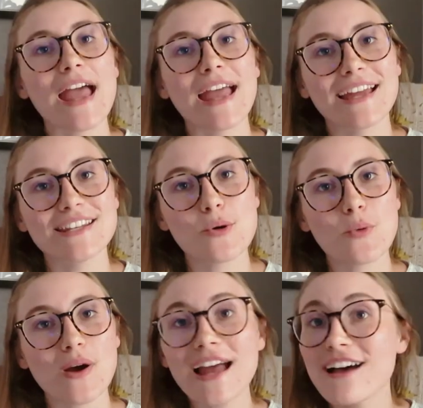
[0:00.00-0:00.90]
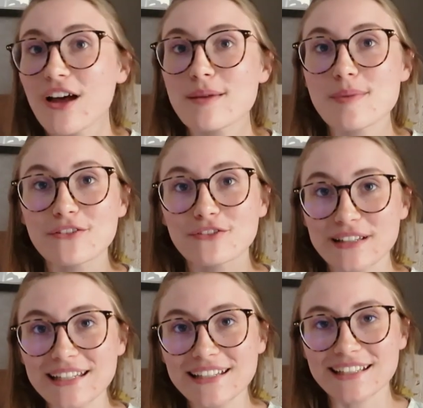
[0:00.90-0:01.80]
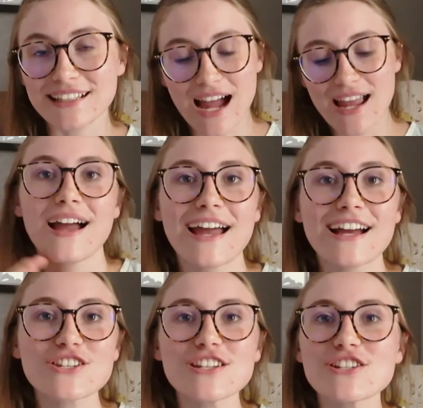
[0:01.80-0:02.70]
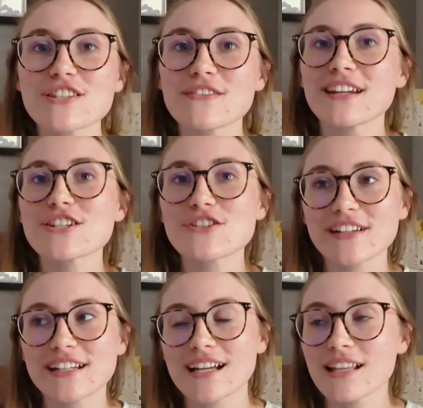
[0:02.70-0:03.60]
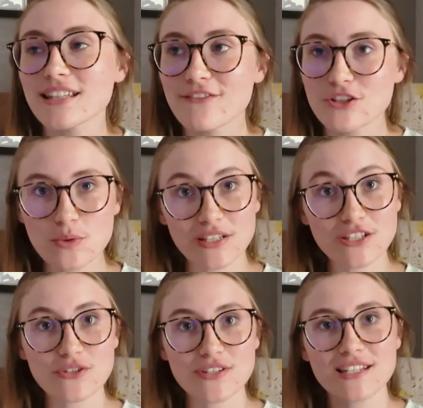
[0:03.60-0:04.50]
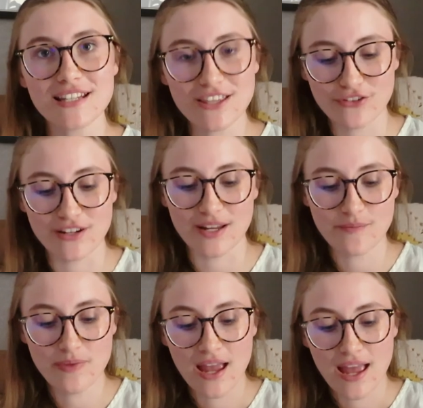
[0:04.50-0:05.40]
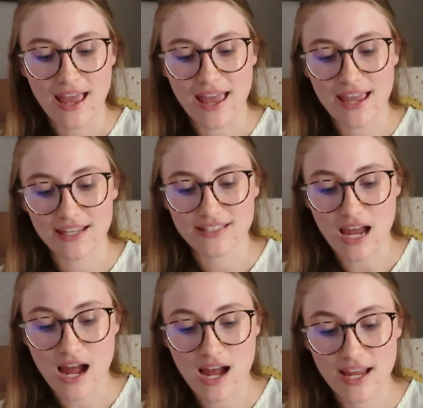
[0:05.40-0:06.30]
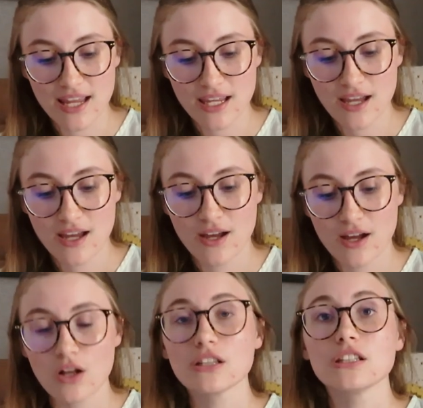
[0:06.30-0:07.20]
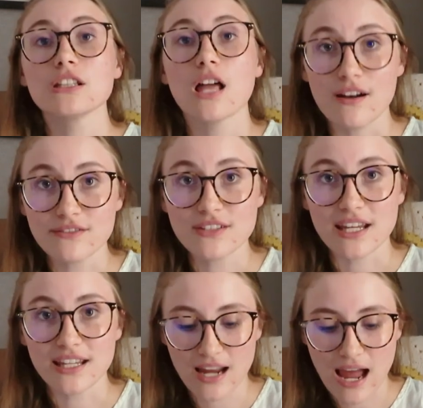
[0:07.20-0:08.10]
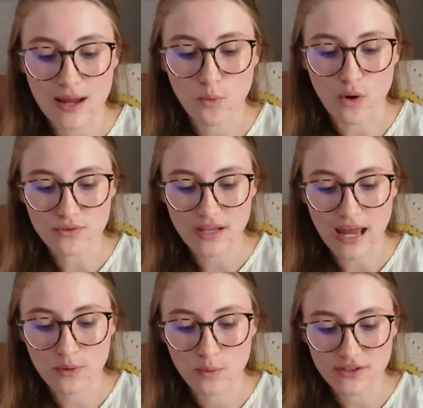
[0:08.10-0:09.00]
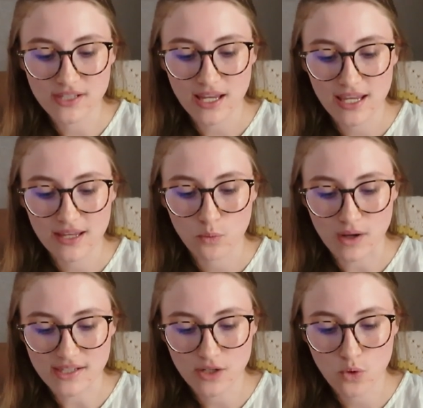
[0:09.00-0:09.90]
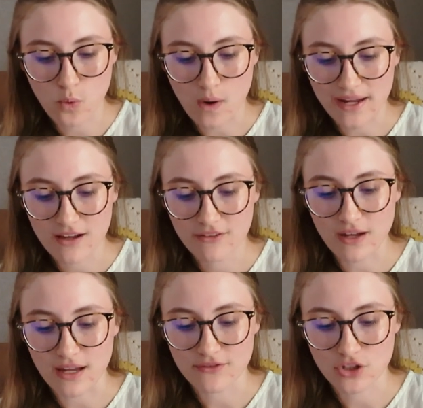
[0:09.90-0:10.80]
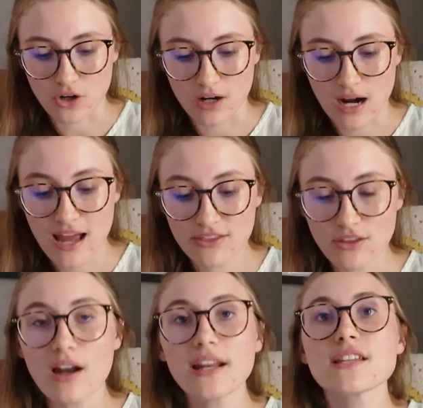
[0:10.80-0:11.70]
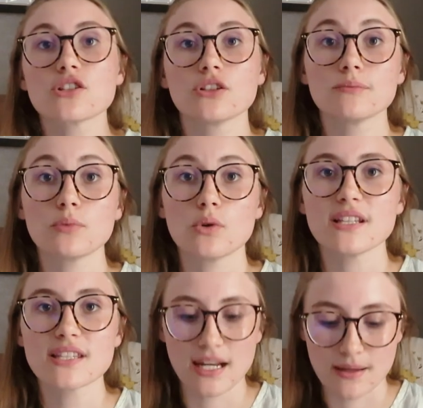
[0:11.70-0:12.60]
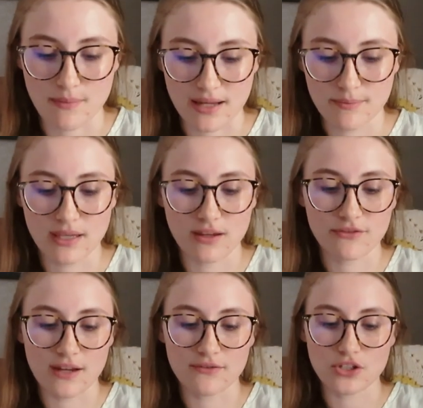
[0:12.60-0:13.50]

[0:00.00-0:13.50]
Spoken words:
And what have I been reading? I actually just finished reading 112263, and I loved it. I will say it wasn't quite a five star. I thought at certain points that it might be a five